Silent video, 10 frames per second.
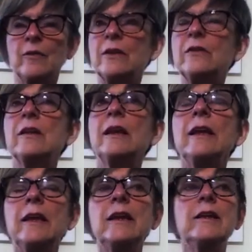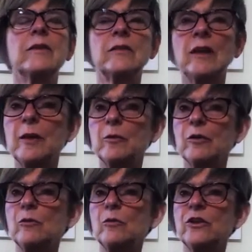this hideous
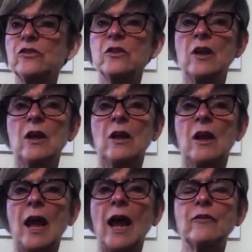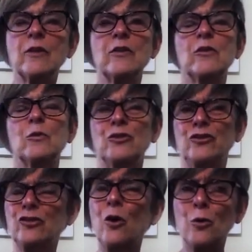labor in which Africans were
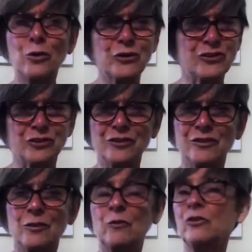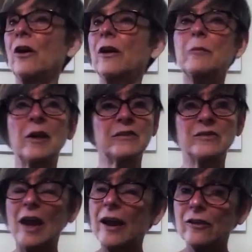tortured. Talk about
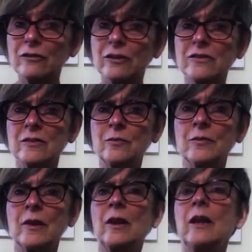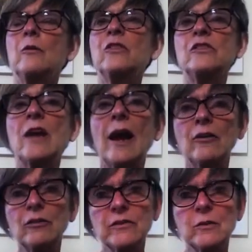terrorism, in which
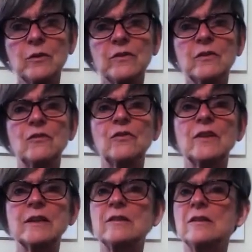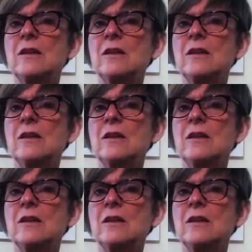terrorism was inflicted.